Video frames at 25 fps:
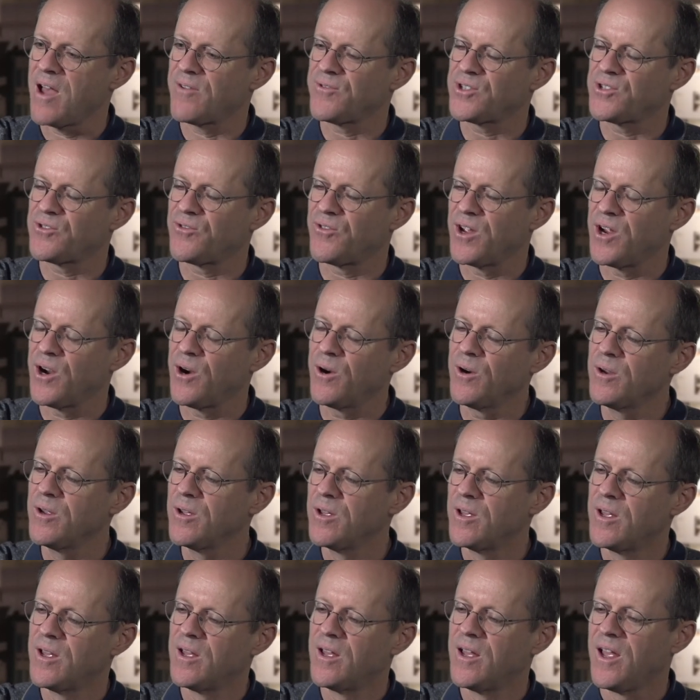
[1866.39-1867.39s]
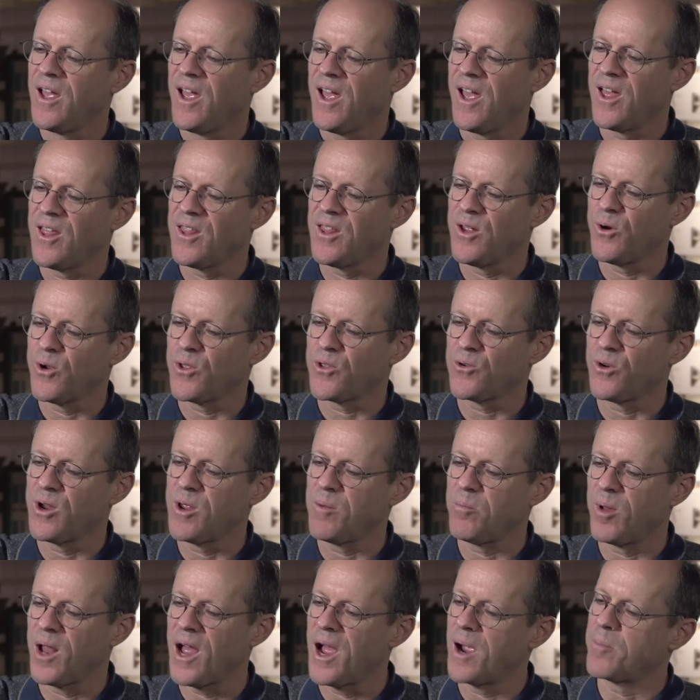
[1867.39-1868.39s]
sphere, and there were 3
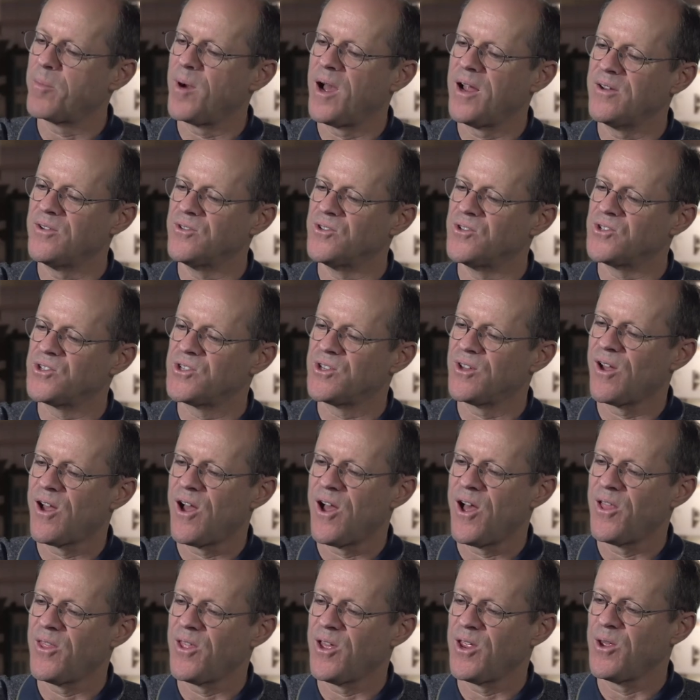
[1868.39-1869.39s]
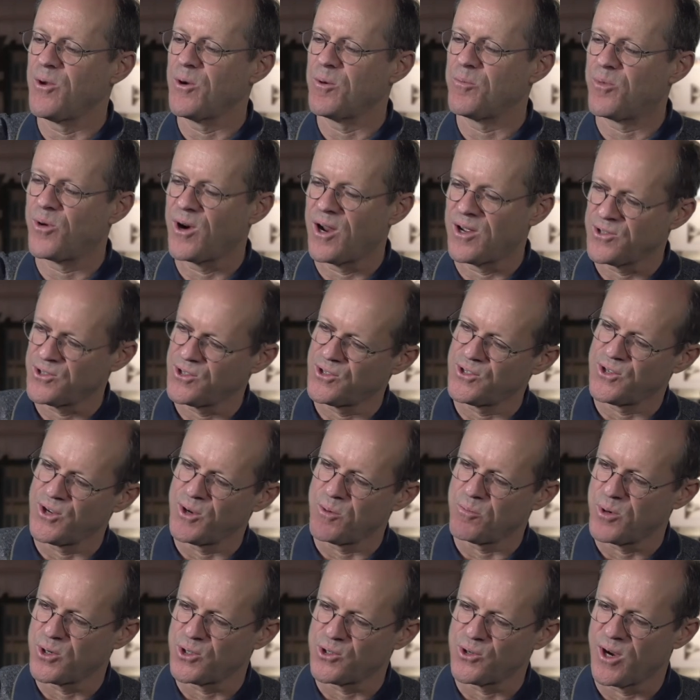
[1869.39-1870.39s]
black buttons that you would press, and so
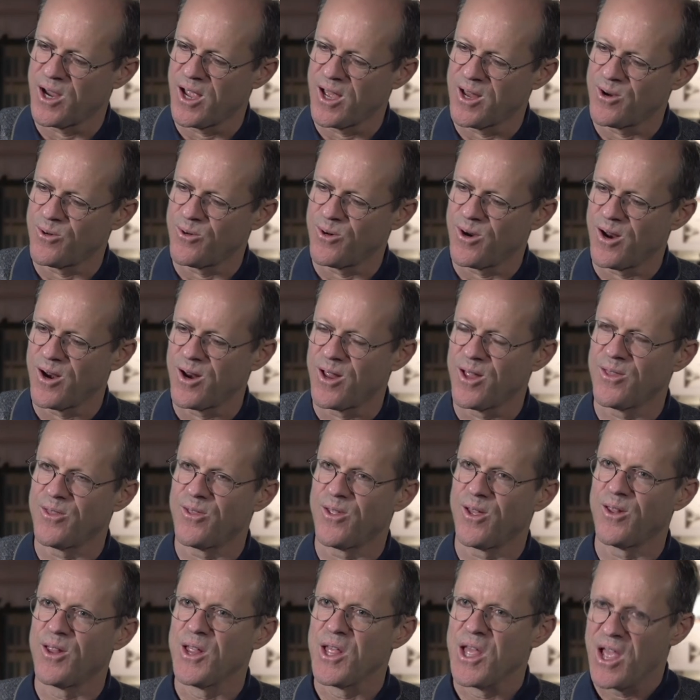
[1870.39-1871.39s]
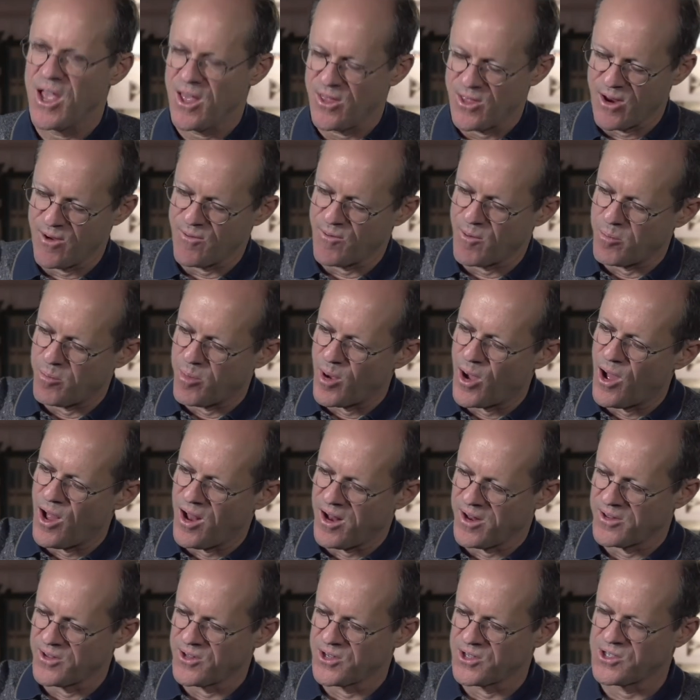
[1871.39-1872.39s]
you put your hand around it, and they have a
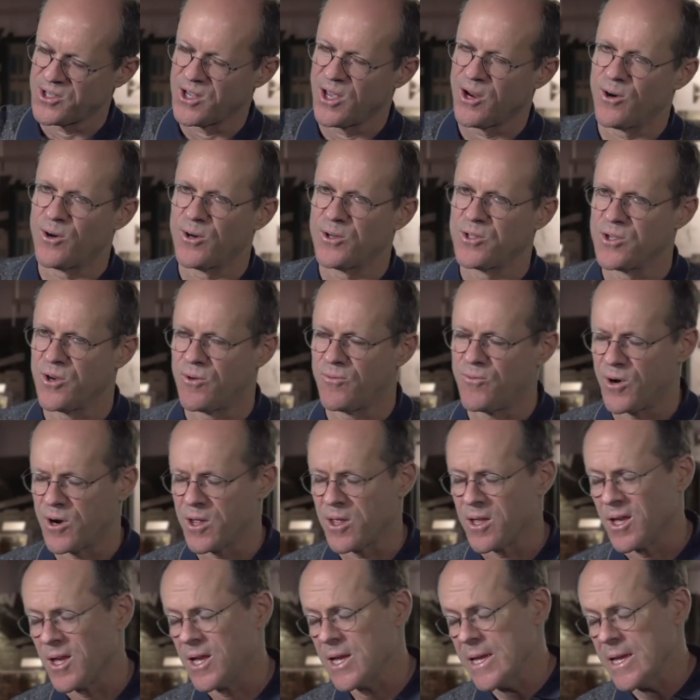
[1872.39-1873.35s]
ball in the center, and so forth.